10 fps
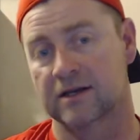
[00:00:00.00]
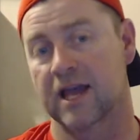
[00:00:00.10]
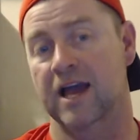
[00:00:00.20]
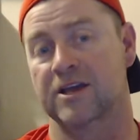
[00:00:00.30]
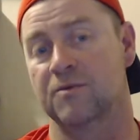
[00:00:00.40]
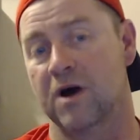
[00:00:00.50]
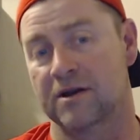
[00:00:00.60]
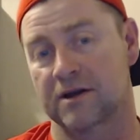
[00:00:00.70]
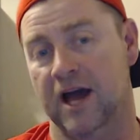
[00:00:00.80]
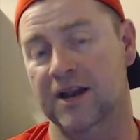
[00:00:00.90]
yeah, you'd
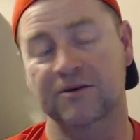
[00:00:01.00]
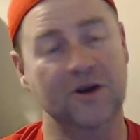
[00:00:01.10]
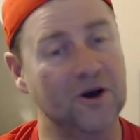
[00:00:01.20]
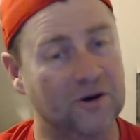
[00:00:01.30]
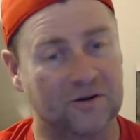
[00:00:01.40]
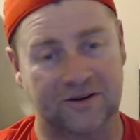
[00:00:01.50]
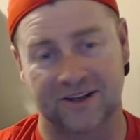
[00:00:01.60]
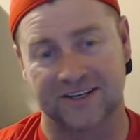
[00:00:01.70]
want to. I don't know.